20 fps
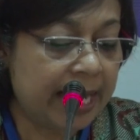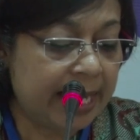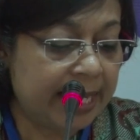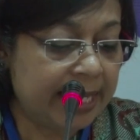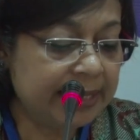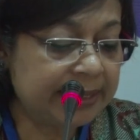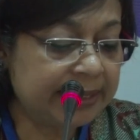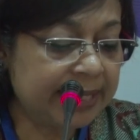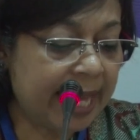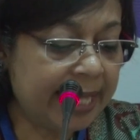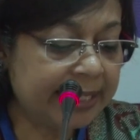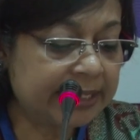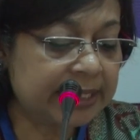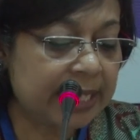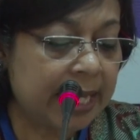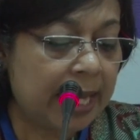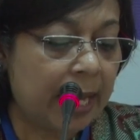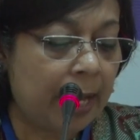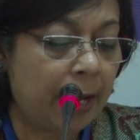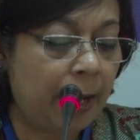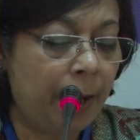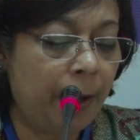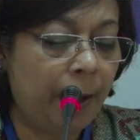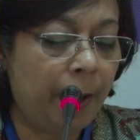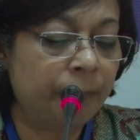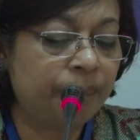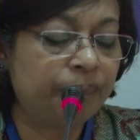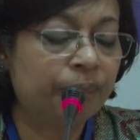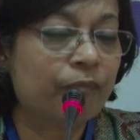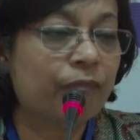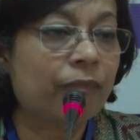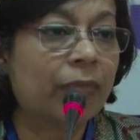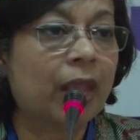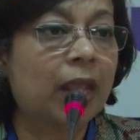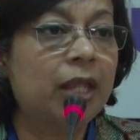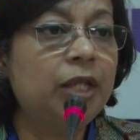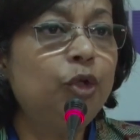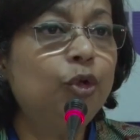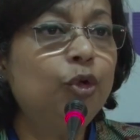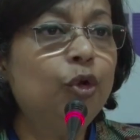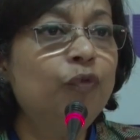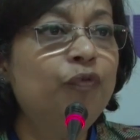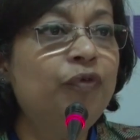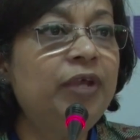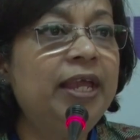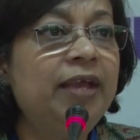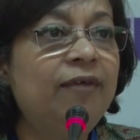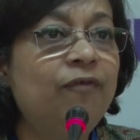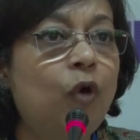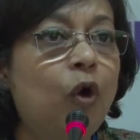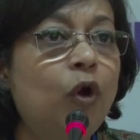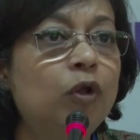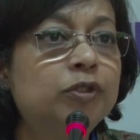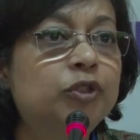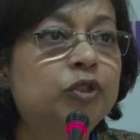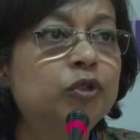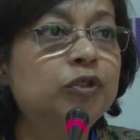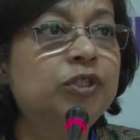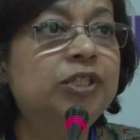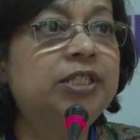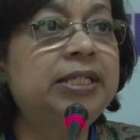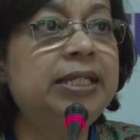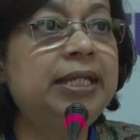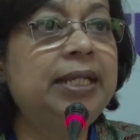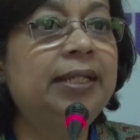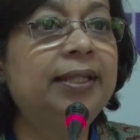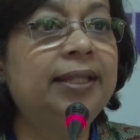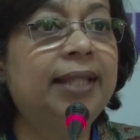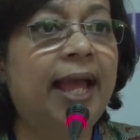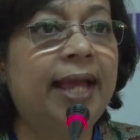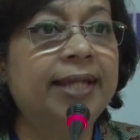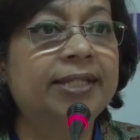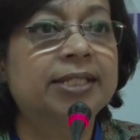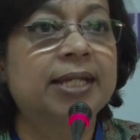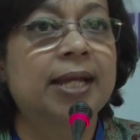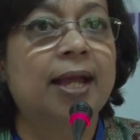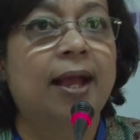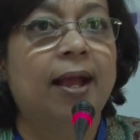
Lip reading: is that, you know, we have also seen that